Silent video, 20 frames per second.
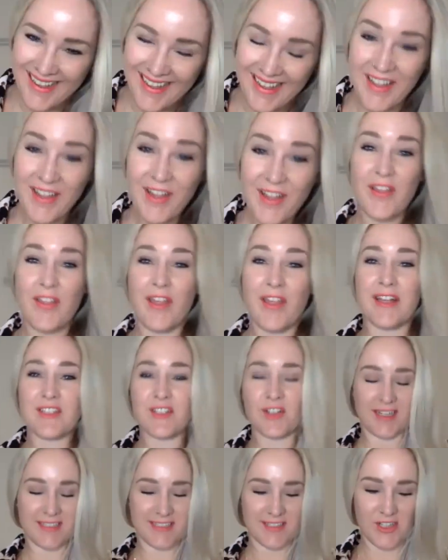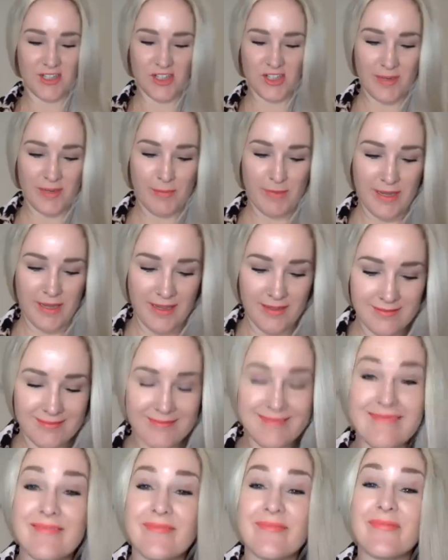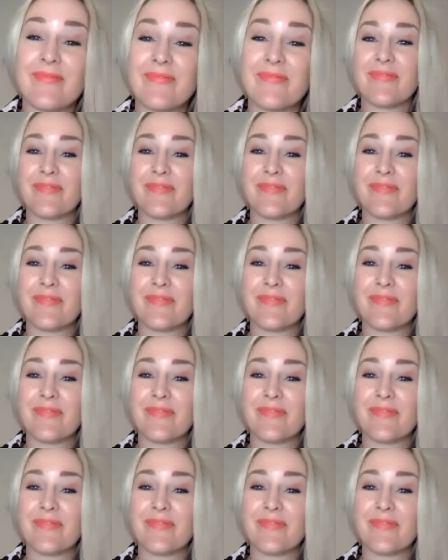But what I think what I was going to say to you is